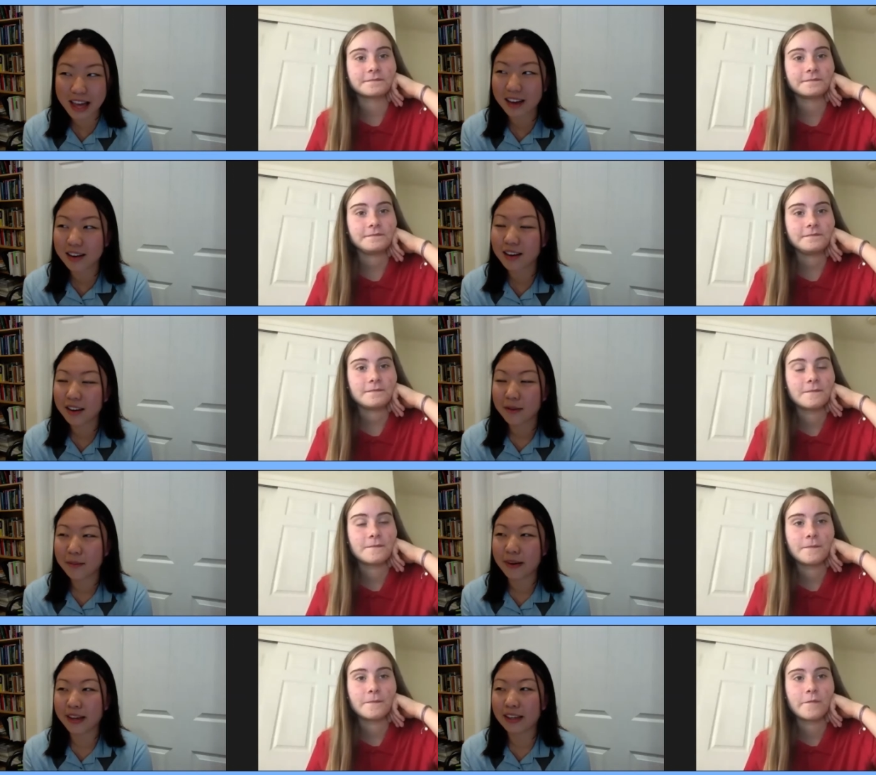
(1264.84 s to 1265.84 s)
Speaker 1: that,
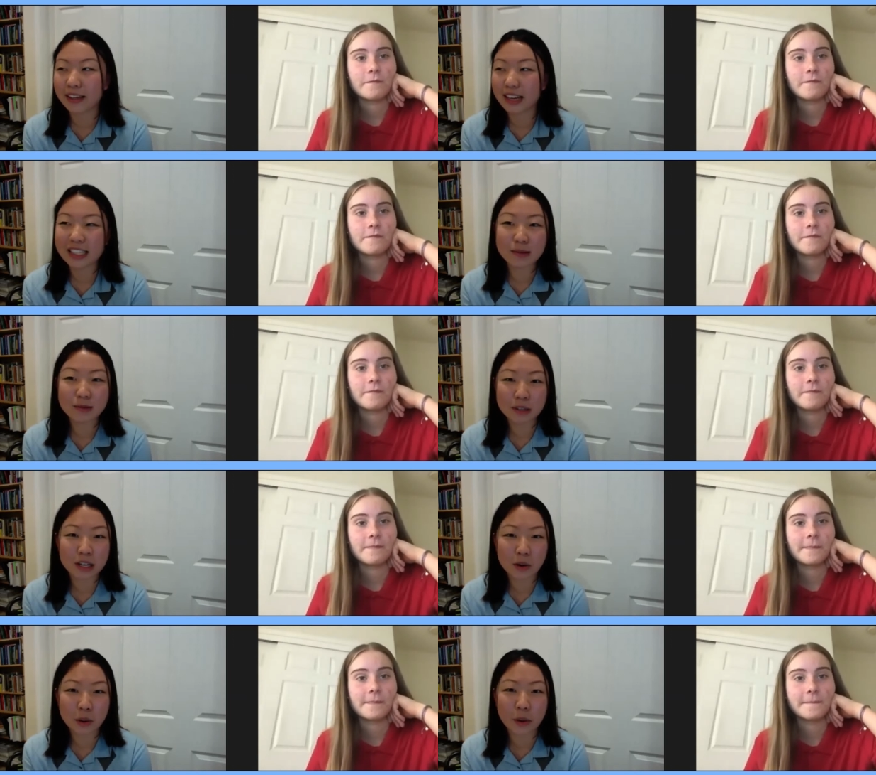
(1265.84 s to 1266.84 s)
but it seems
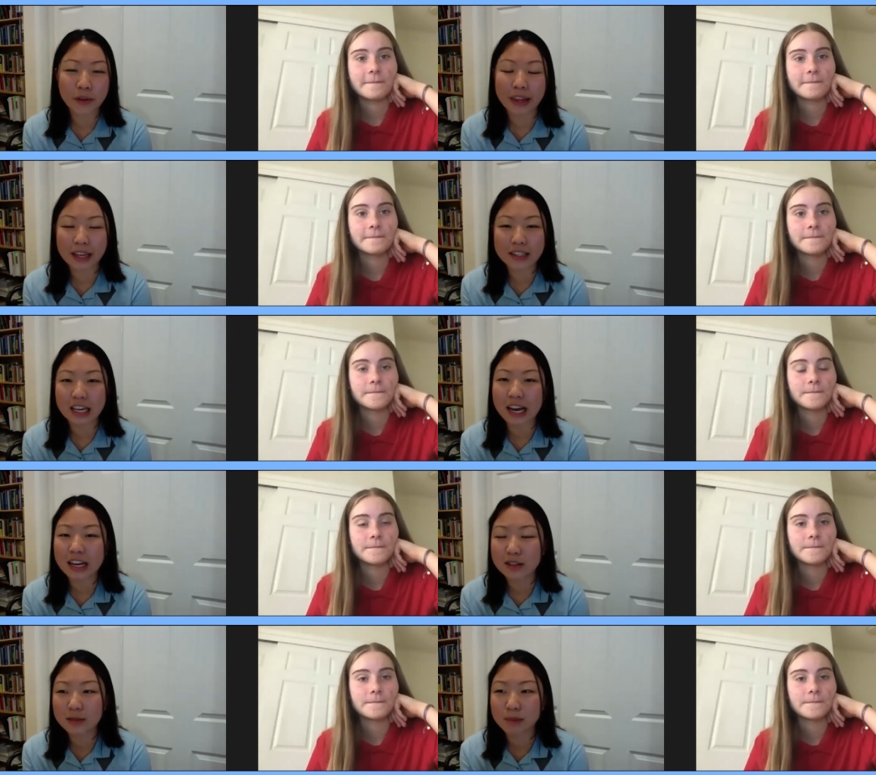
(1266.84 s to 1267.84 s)
pretty cool, and, like,
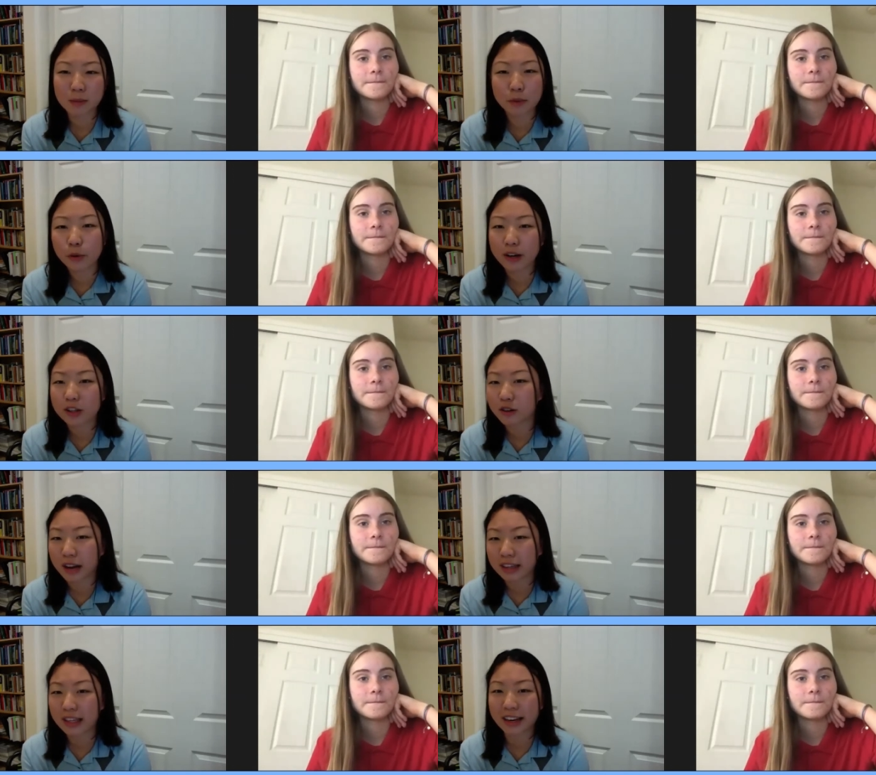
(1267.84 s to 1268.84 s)
I know some people who are
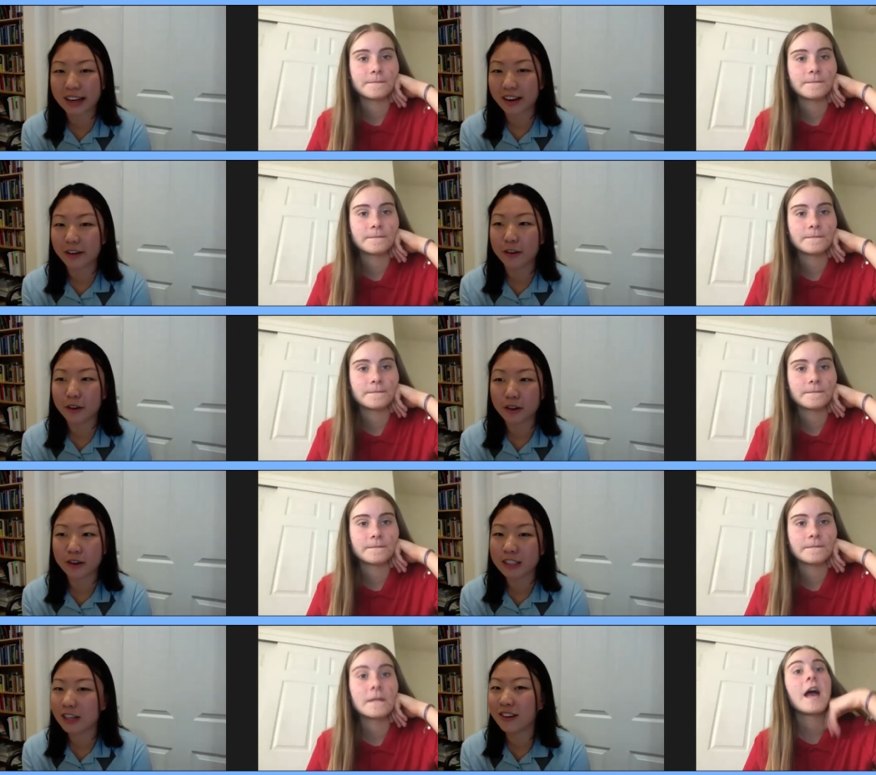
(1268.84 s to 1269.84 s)
trying that out.
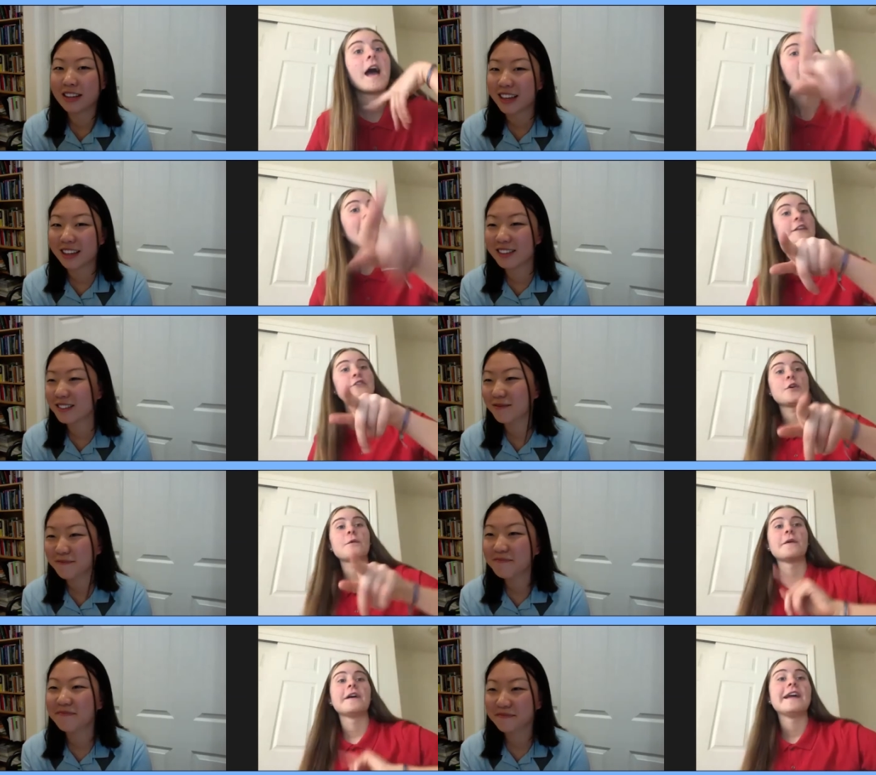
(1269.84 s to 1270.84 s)
Do you have any takes?
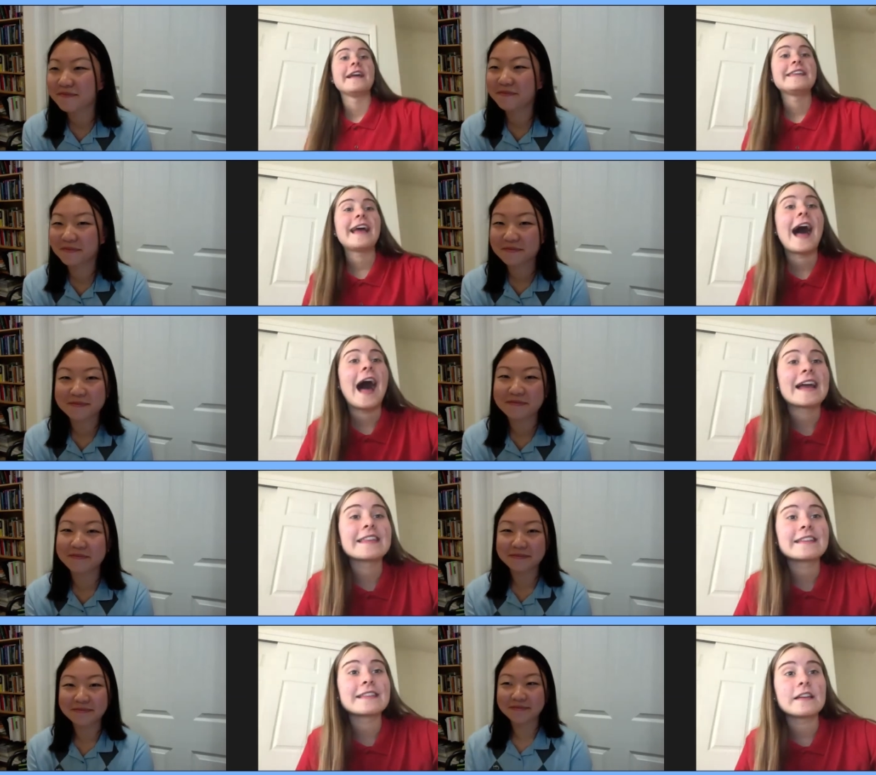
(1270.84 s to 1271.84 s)
Speaker 2: No. Yeah, I
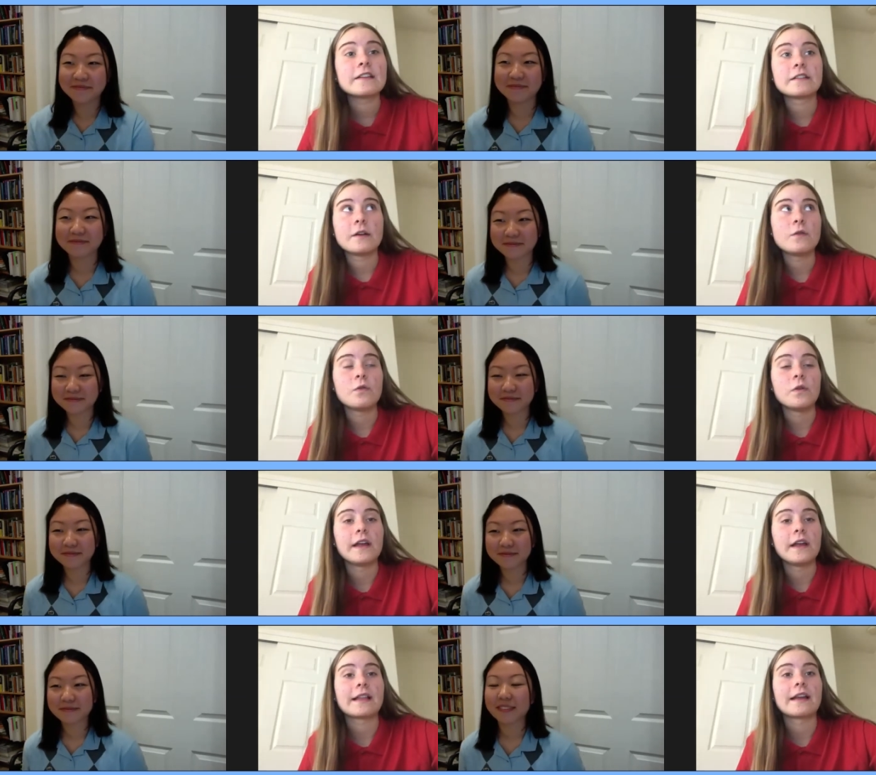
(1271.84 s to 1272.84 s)
think that is so cool.
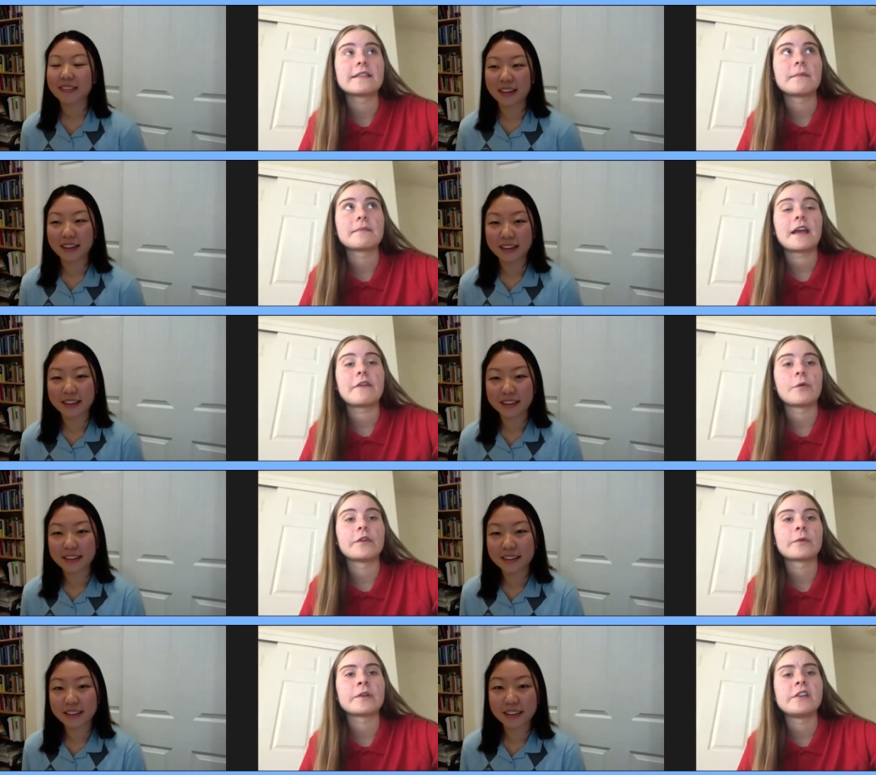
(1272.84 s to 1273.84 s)
Like, that is something I've
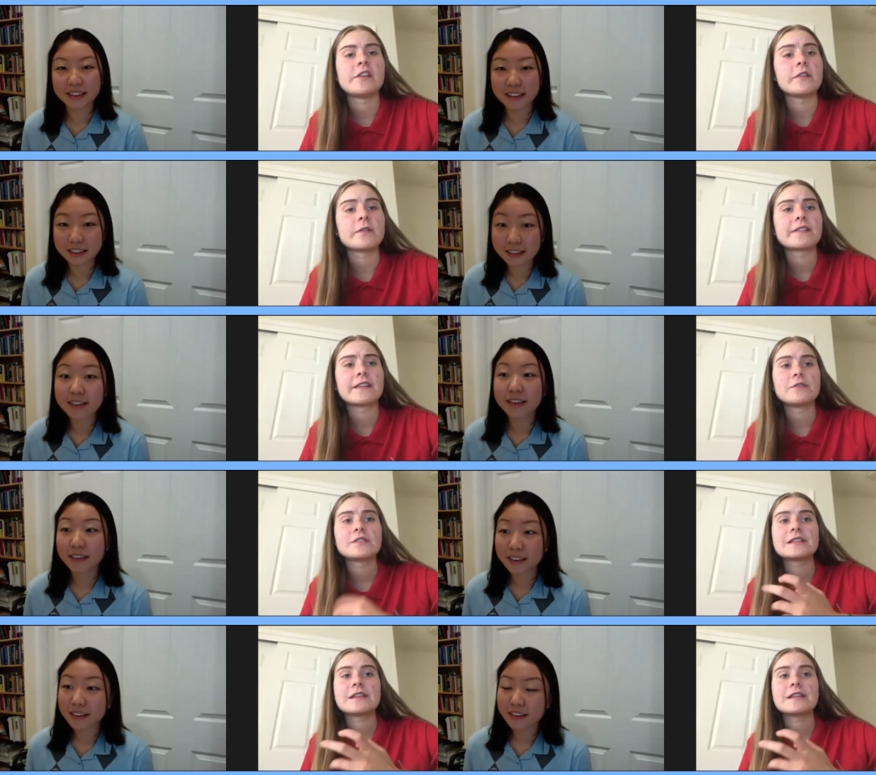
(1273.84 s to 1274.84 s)
always wanted to do, because then you
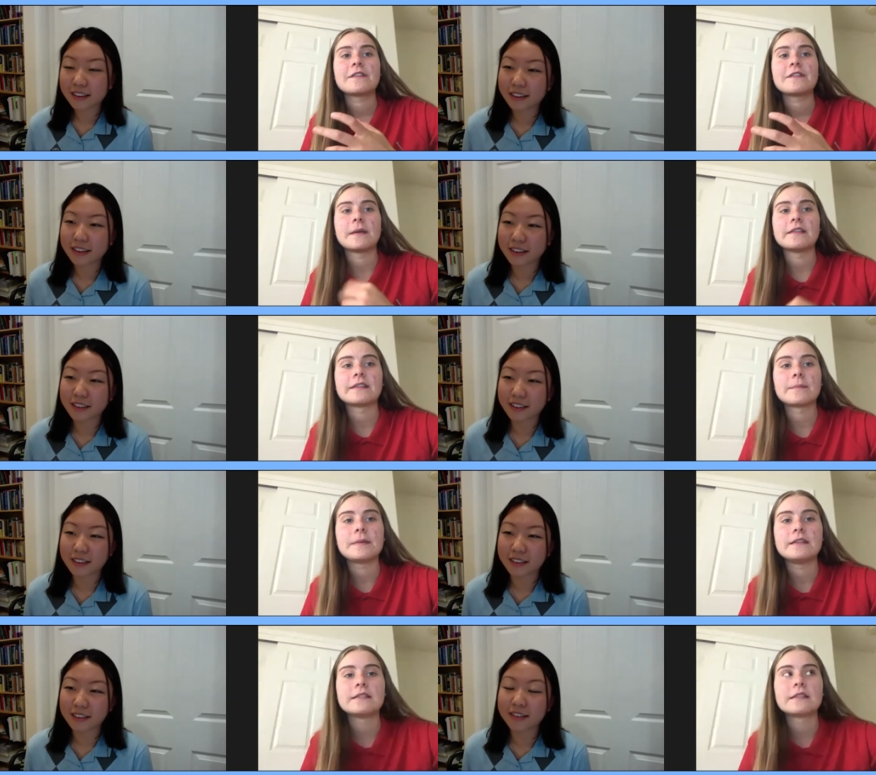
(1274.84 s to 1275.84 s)
just have, like, basic
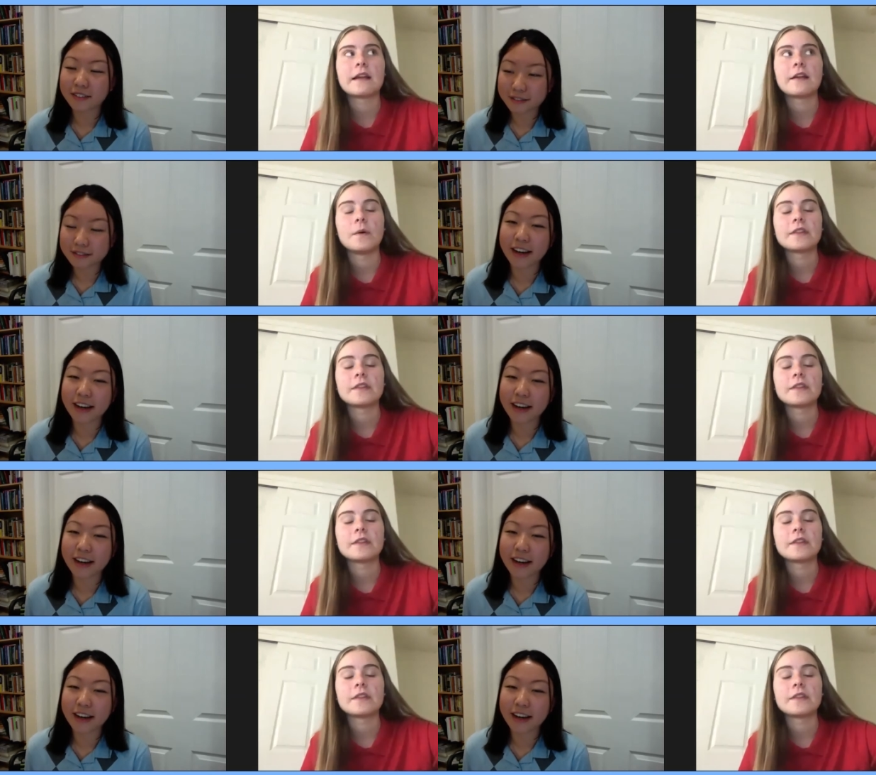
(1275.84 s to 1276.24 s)
pieces that go with